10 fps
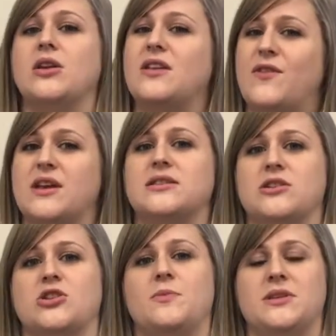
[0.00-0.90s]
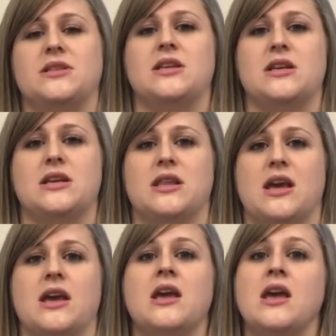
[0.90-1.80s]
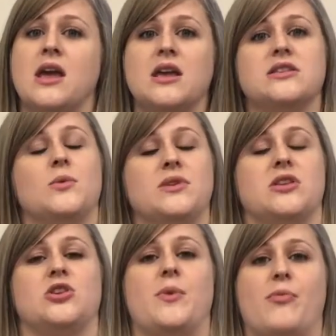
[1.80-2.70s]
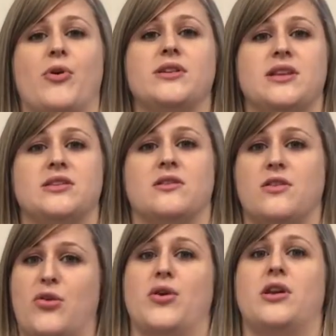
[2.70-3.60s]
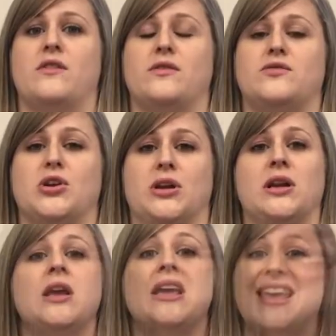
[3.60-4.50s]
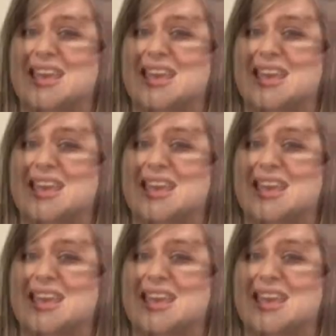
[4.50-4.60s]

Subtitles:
The only figures that should be sitting there is the ones that should be processed on the 30th of June.